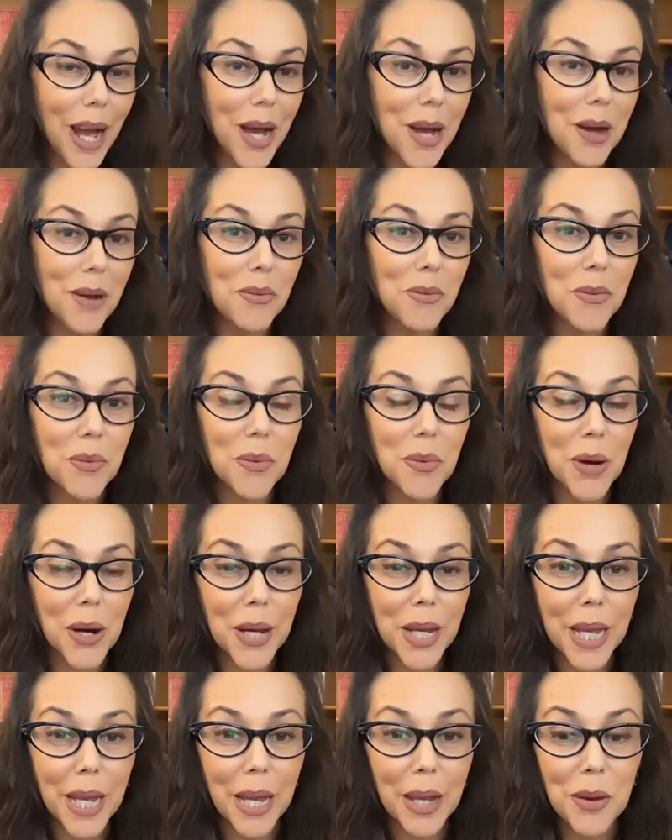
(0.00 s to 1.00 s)
of
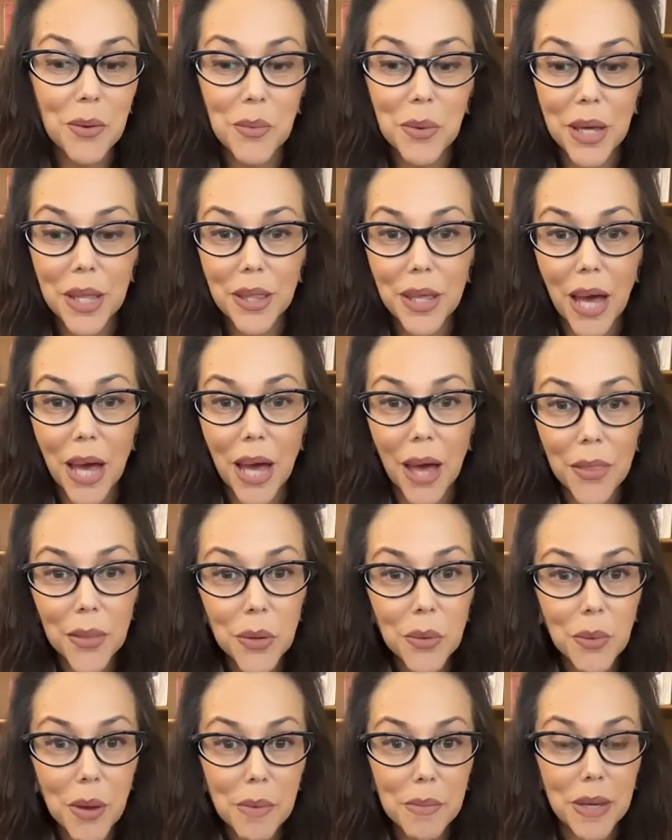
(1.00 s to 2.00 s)
working with
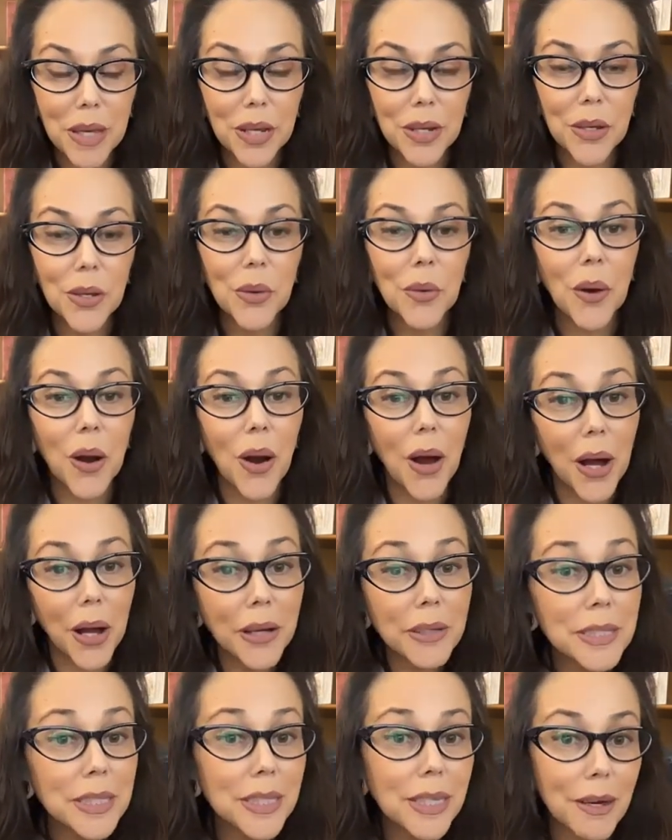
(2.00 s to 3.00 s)
other women who are
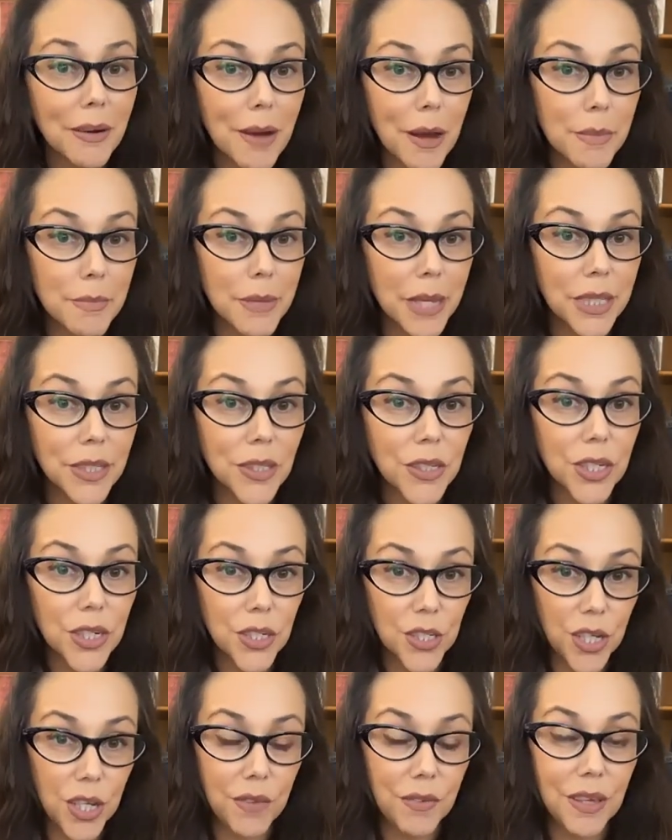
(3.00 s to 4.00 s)
also amidst
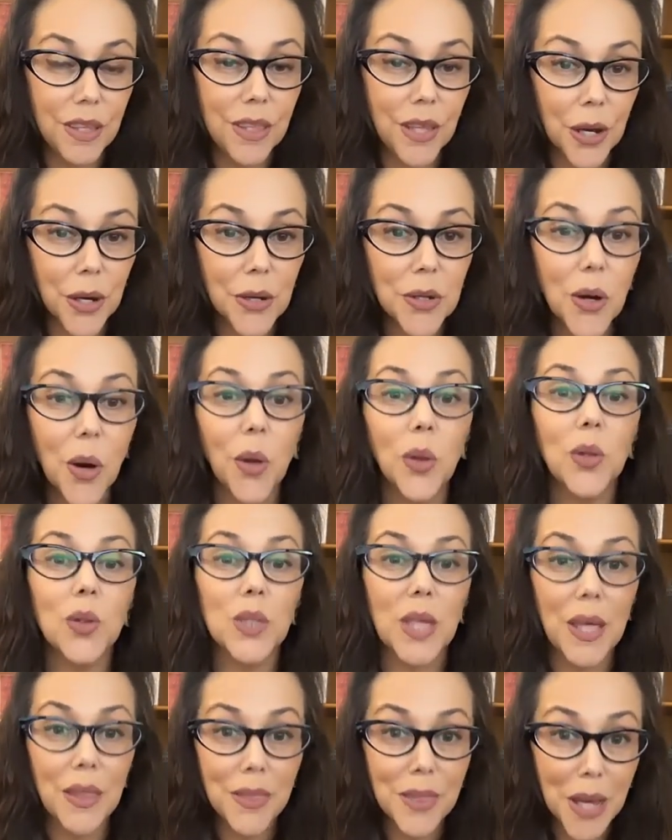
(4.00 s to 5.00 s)
achieving their
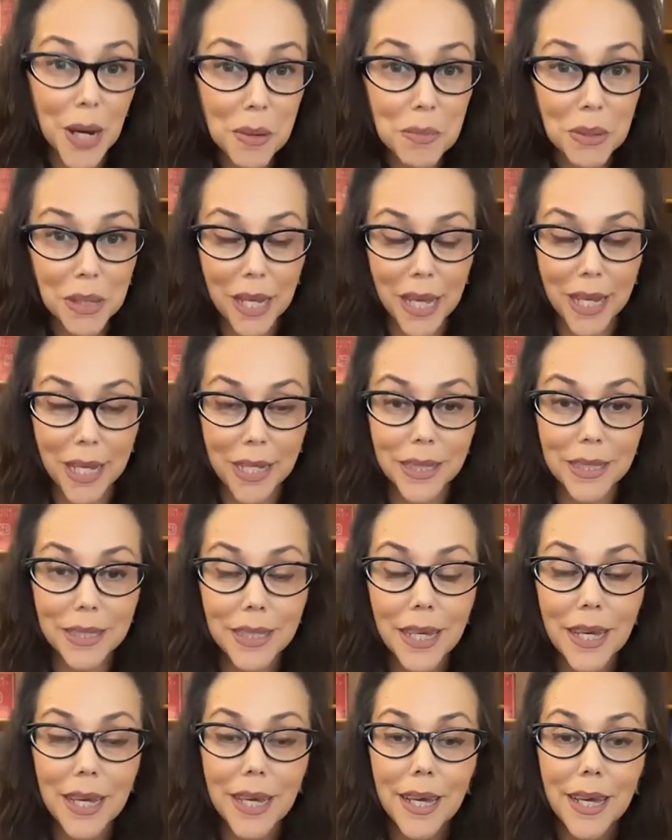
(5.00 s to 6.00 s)
goals and their plans.